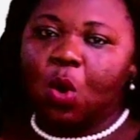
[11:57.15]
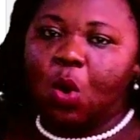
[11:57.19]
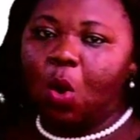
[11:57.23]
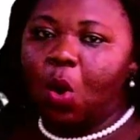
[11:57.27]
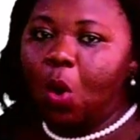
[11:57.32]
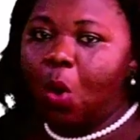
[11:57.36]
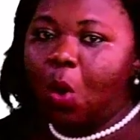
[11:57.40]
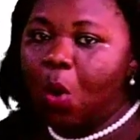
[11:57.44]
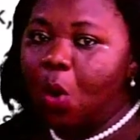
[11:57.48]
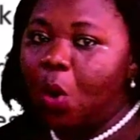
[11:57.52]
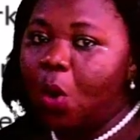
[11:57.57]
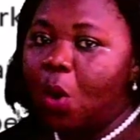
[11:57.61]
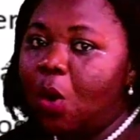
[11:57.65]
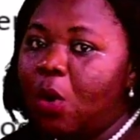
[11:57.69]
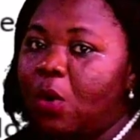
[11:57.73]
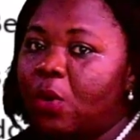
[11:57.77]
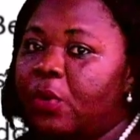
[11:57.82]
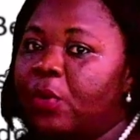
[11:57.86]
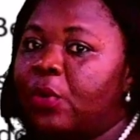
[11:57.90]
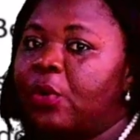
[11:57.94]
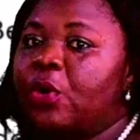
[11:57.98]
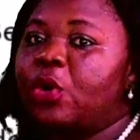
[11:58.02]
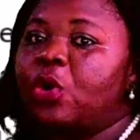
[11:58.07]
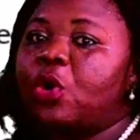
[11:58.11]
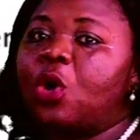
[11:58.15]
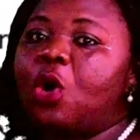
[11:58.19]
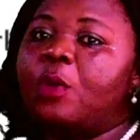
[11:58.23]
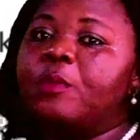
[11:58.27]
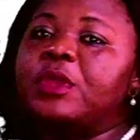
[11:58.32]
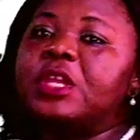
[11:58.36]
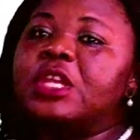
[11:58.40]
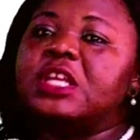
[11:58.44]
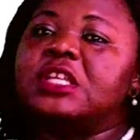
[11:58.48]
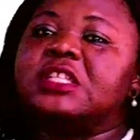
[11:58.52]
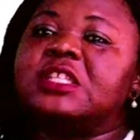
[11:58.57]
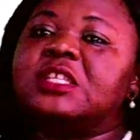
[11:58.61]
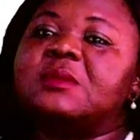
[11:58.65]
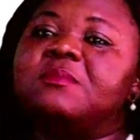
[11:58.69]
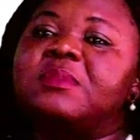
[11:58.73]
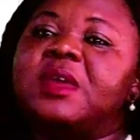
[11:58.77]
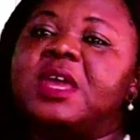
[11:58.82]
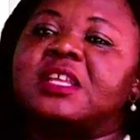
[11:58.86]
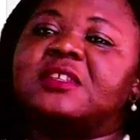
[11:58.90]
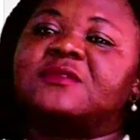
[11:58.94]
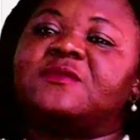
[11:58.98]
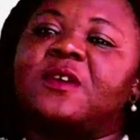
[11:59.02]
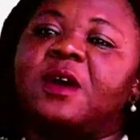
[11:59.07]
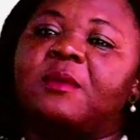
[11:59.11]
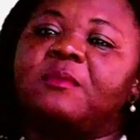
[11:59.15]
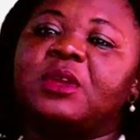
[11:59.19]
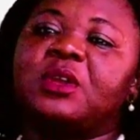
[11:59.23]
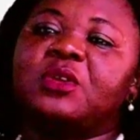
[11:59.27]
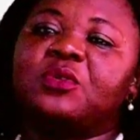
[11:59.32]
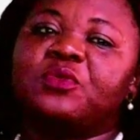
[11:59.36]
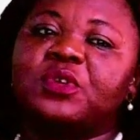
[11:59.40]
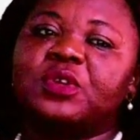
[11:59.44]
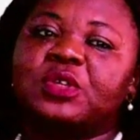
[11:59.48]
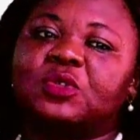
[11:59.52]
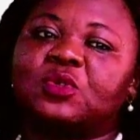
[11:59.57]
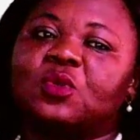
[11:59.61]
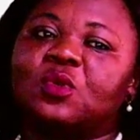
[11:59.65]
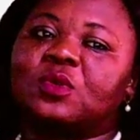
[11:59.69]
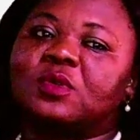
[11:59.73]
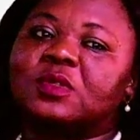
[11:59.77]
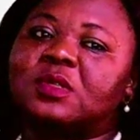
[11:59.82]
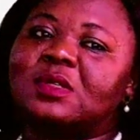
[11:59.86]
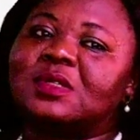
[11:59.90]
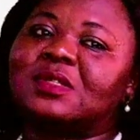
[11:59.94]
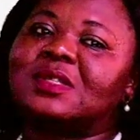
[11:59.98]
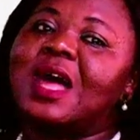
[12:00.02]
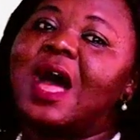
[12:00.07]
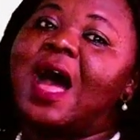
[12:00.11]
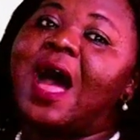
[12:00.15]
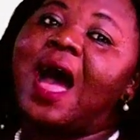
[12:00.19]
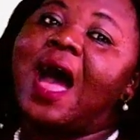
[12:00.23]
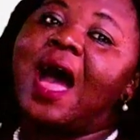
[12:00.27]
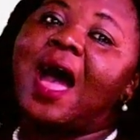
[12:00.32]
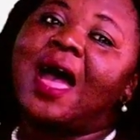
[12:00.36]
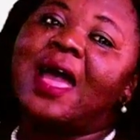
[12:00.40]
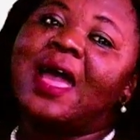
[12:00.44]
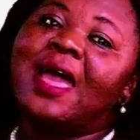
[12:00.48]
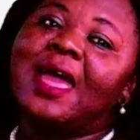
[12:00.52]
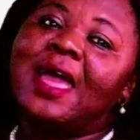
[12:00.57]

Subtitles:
or community-based family resources are